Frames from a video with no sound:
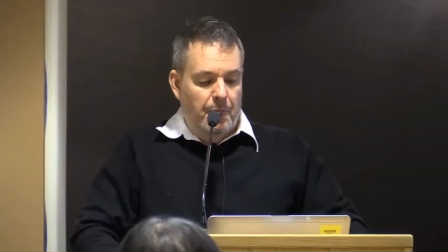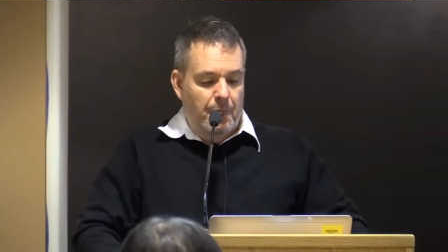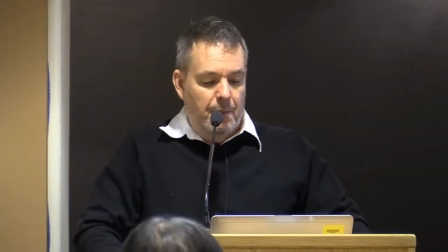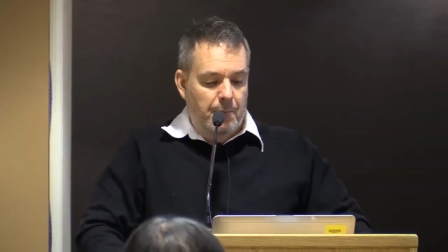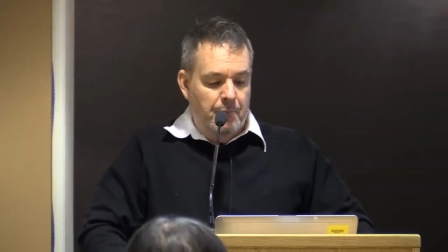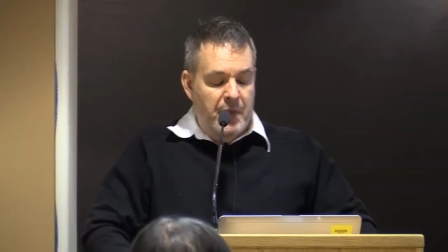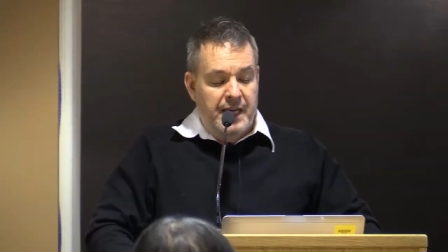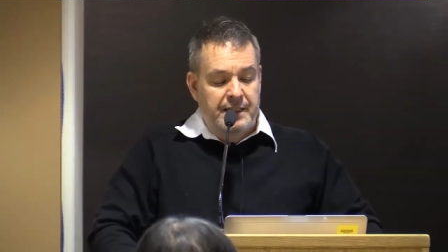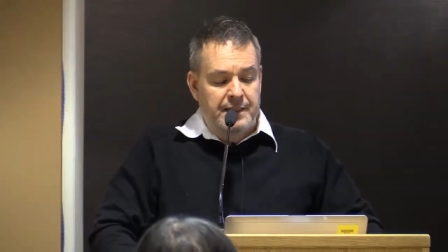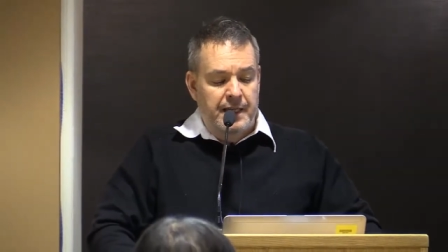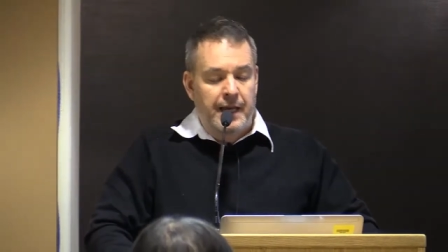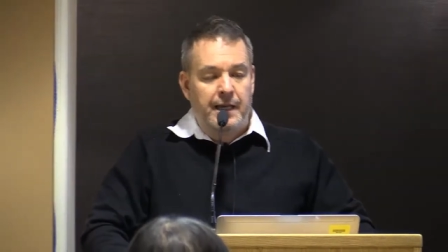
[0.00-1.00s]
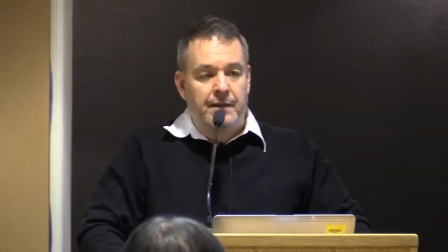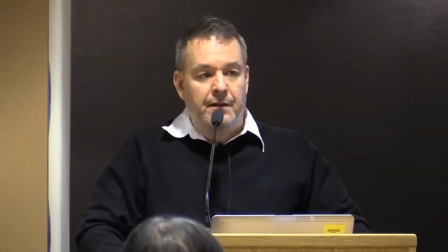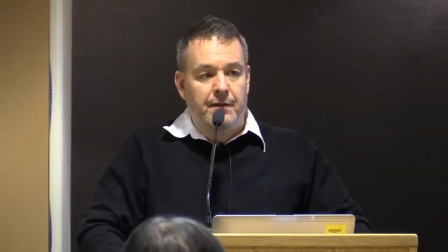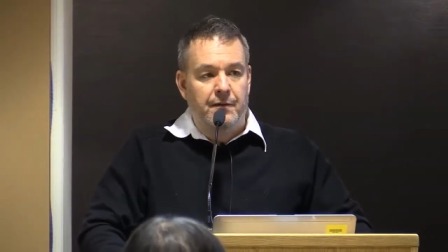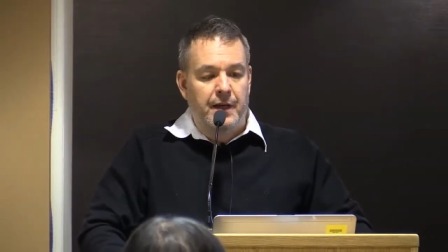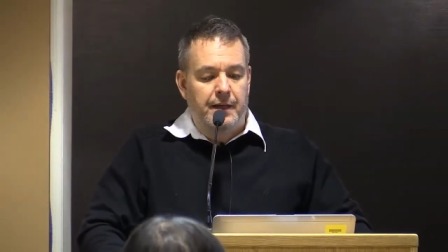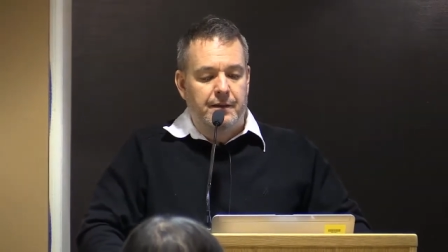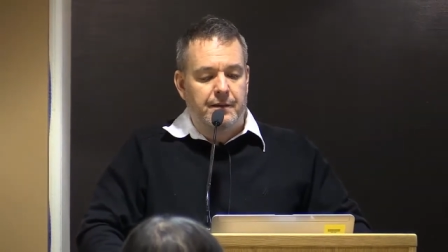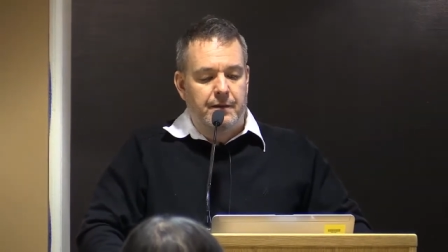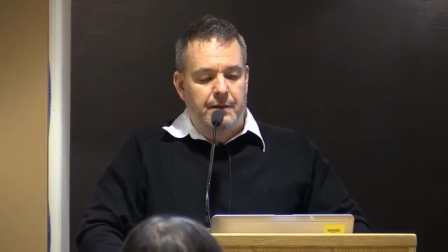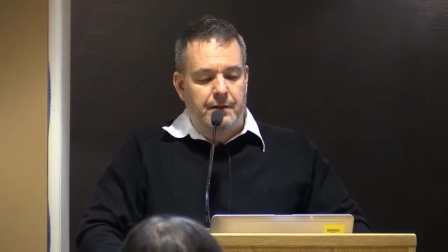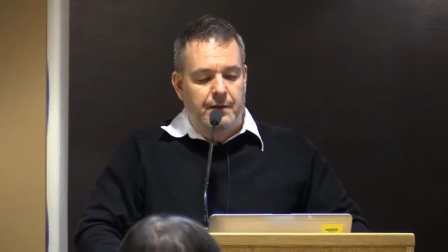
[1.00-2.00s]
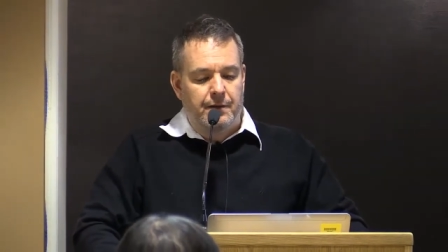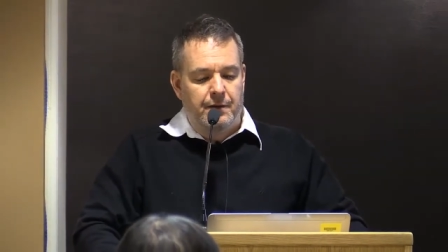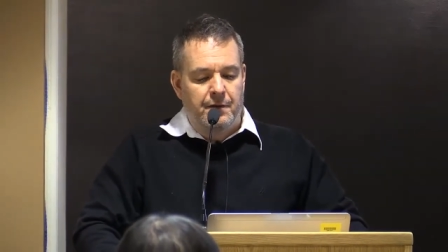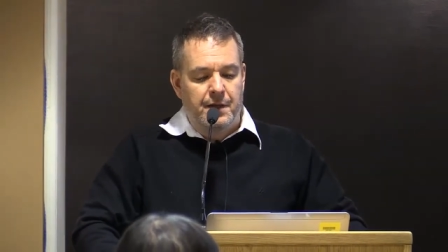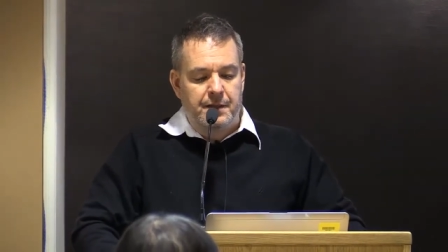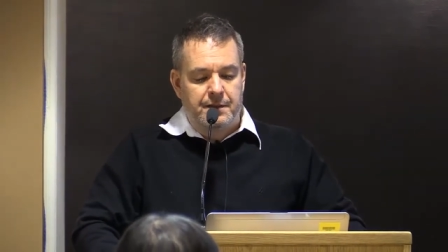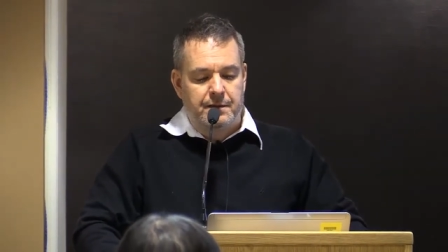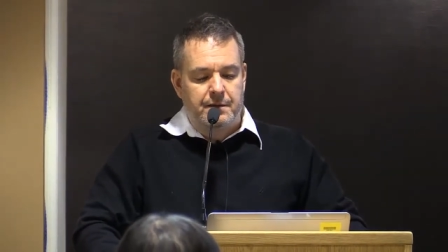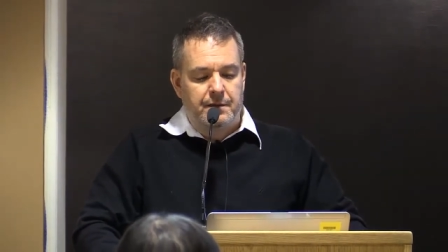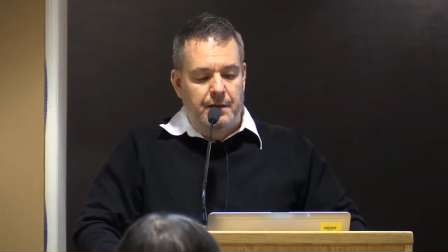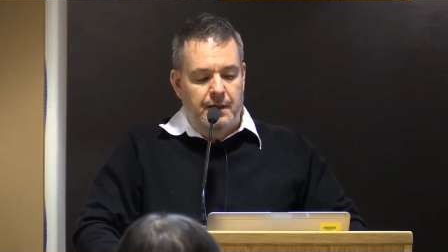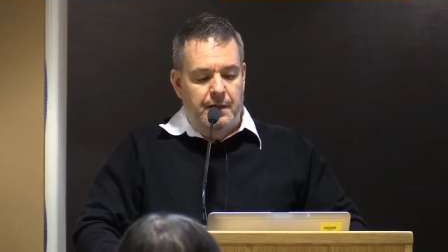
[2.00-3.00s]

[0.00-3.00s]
maintain that this